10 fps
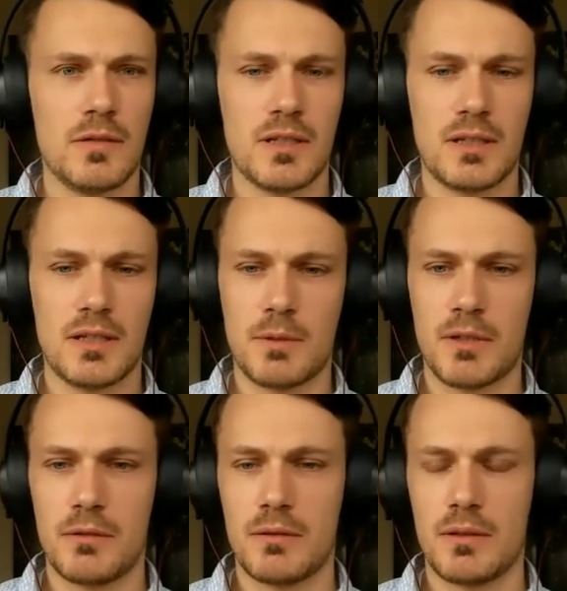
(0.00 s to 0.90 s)
seen,
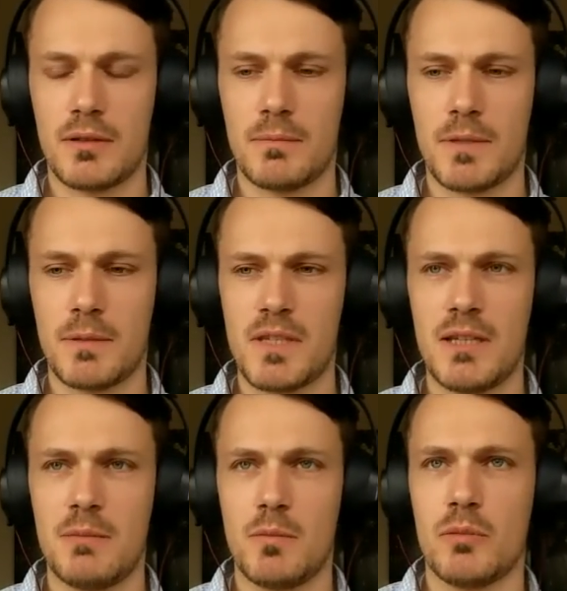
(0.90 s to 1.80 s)
like, I'm
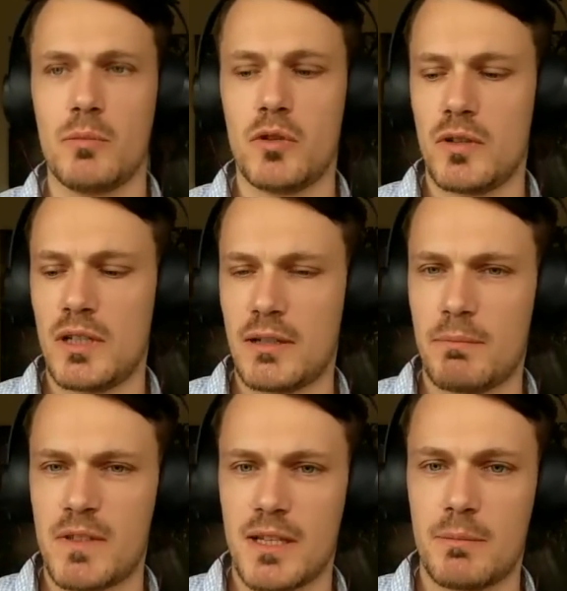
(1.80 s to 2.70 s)
seeing more and more, like,
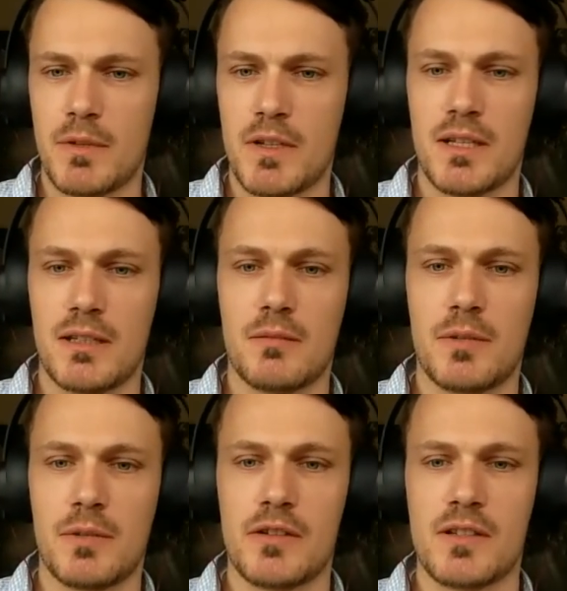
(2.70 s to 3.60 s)
side-by-side
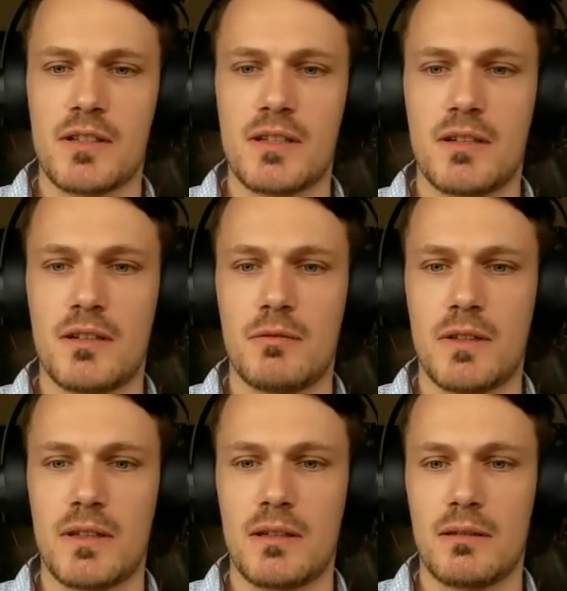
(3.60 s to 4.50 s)
comparisons now where
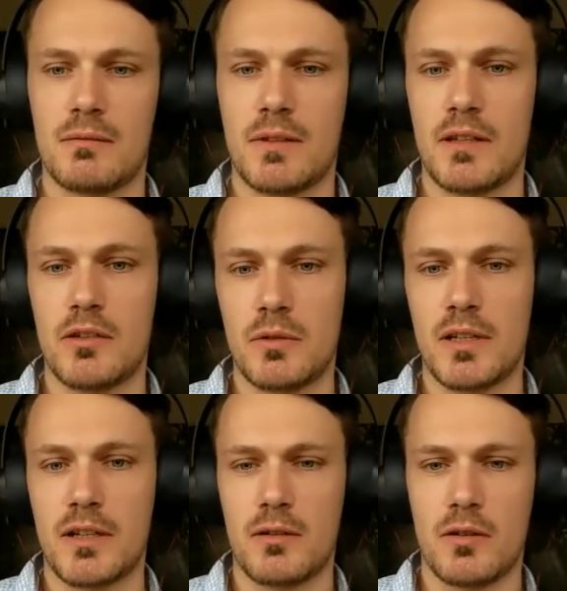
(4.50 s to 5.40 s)
they do,
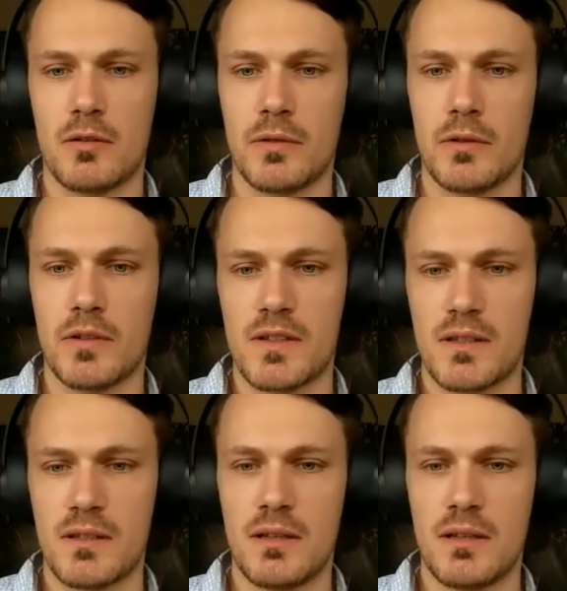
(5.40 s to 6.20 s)
like, autofocus,